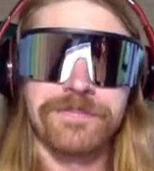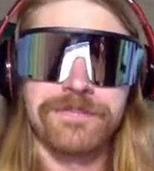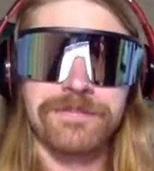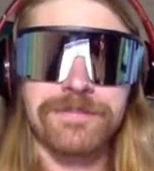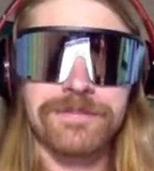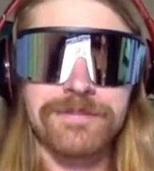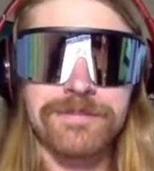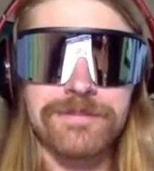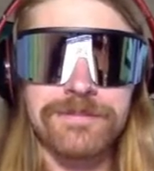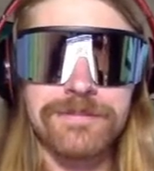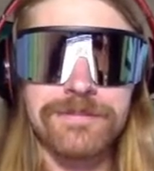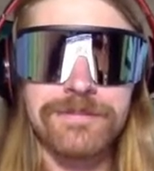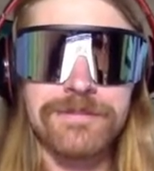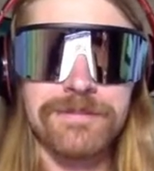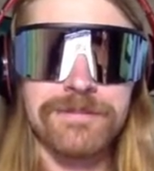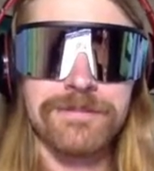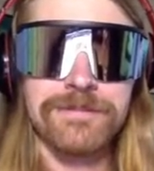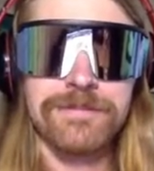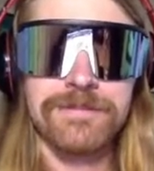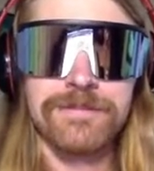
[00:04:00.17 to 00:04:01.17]

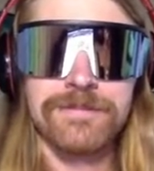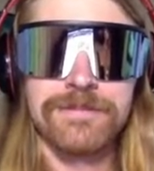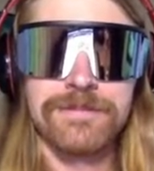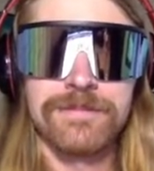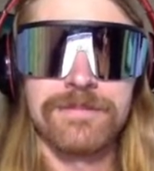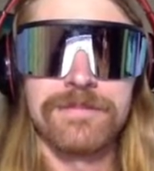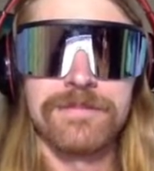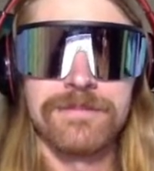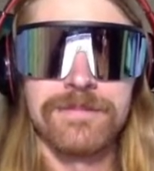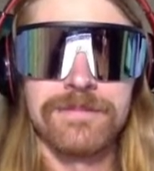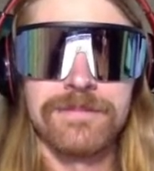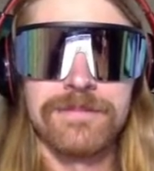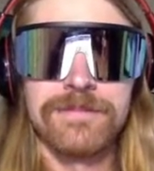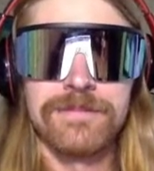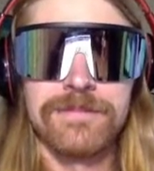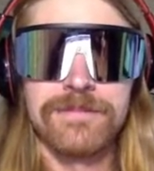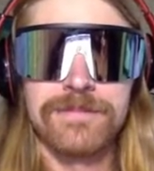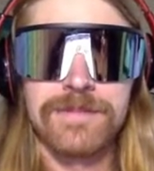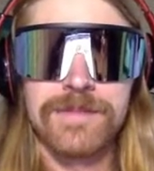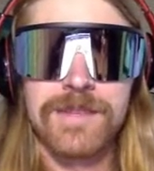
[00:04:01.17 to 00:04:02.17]

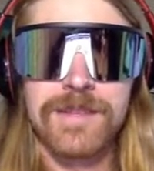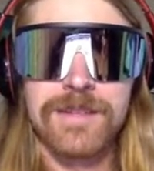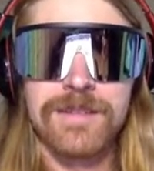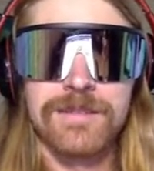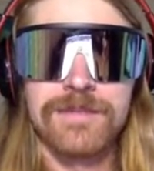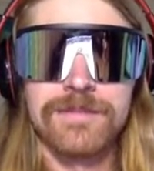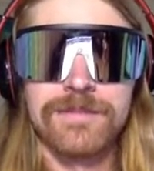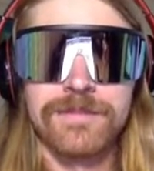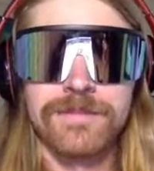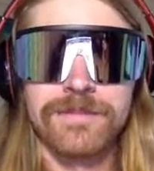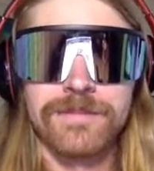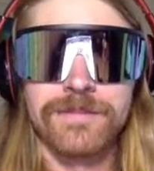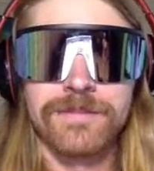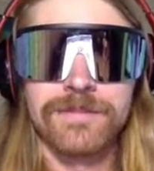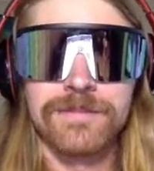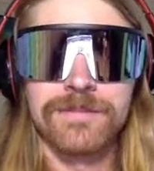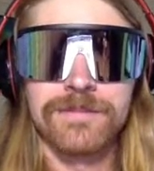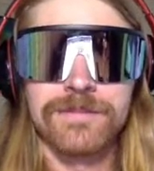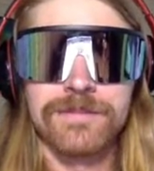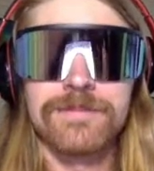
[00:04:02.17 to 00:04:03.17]

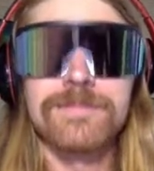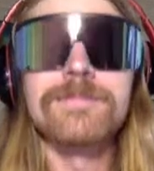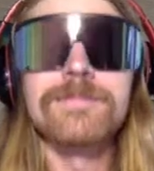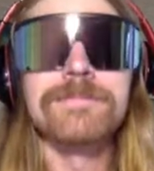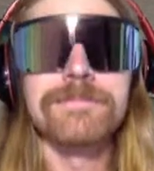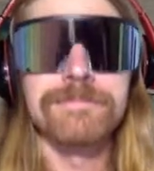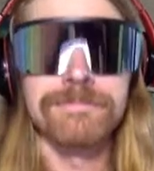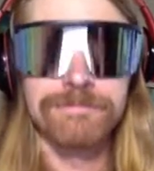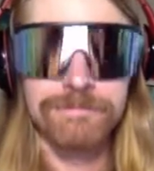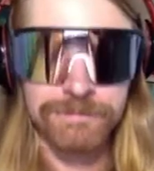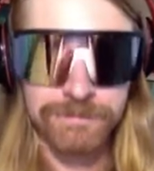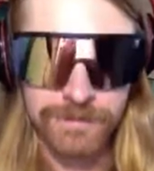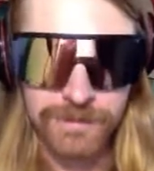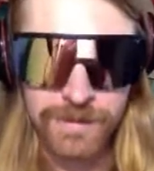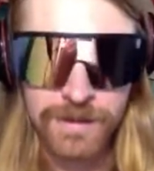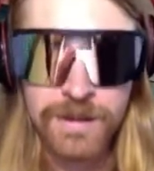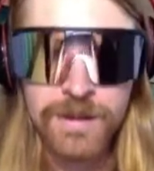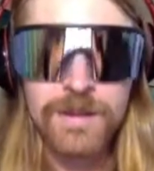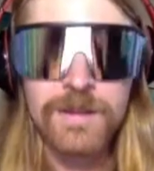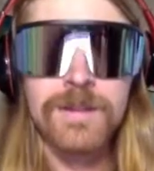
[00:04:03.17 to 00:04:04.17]

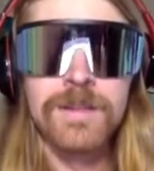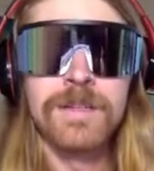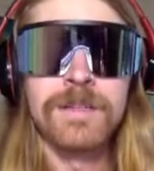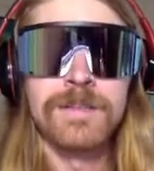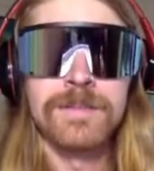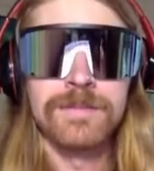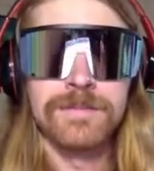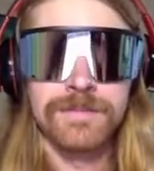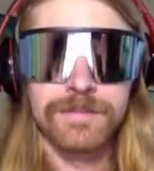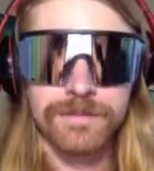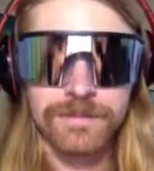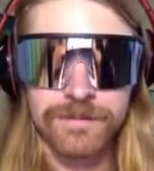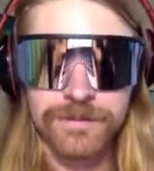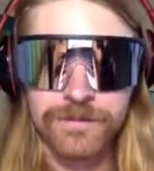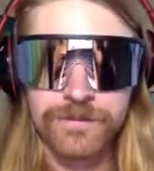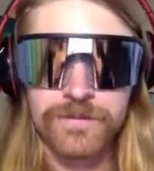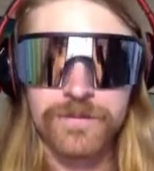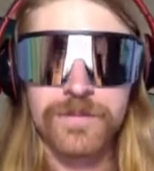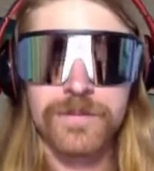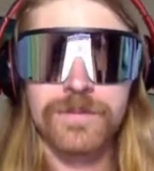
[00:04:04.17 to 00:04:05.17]

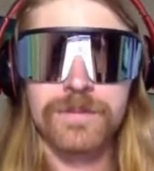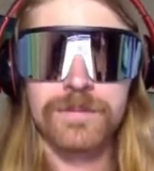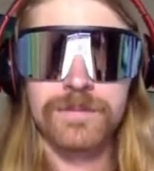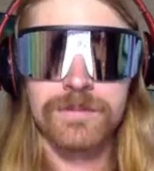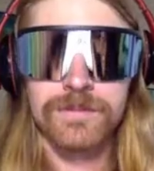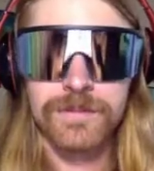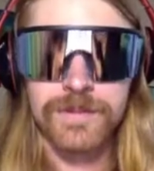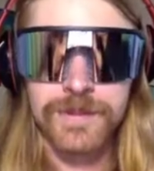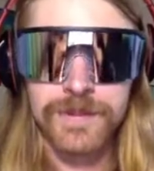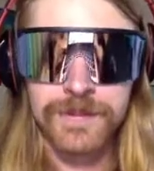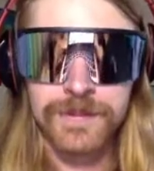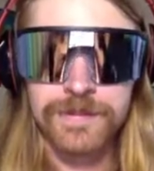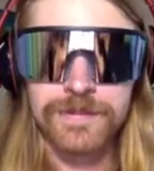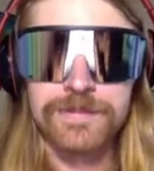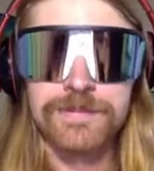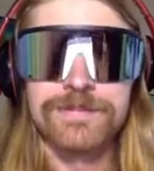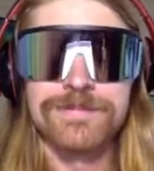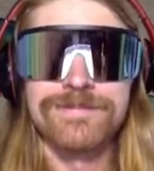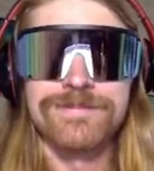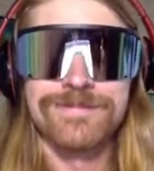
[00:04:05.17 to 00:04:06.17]

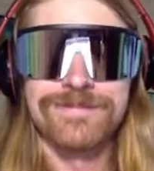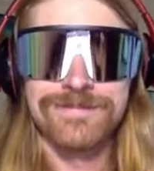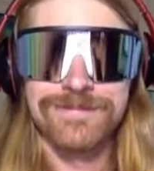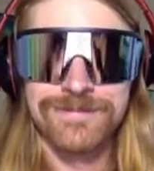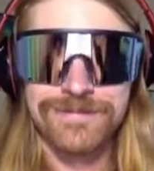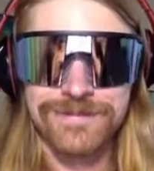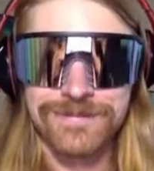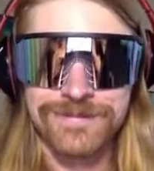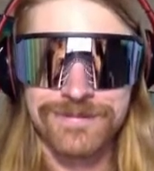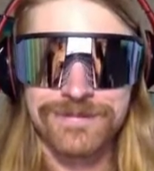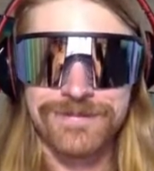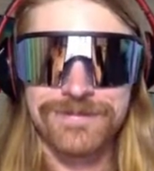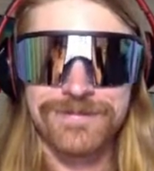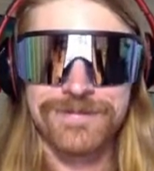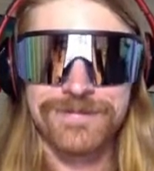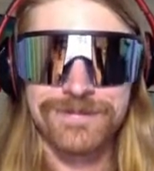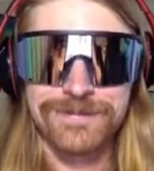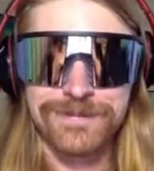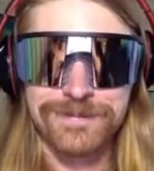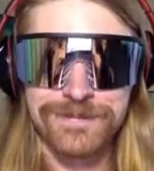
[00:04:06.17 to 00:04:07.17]

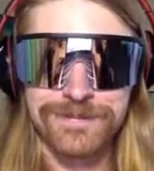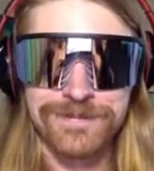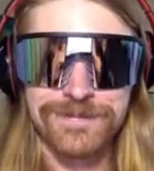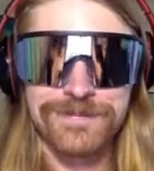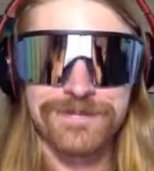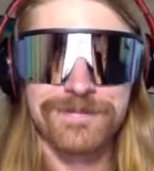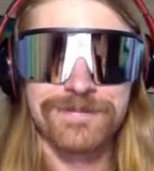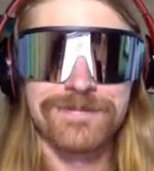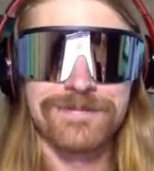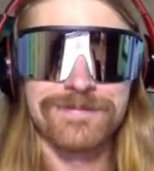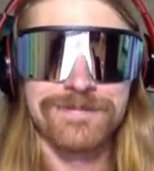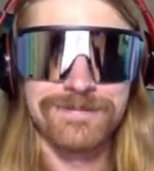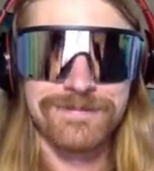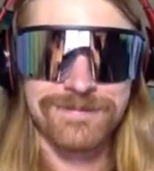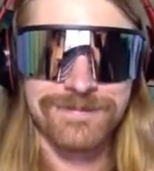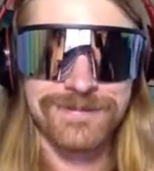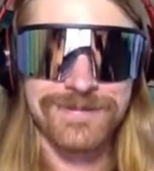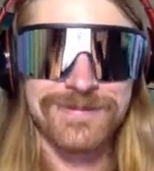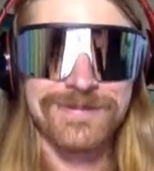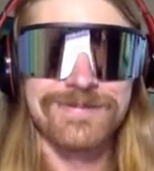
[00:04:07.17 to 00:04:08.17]
This person isn't speaking.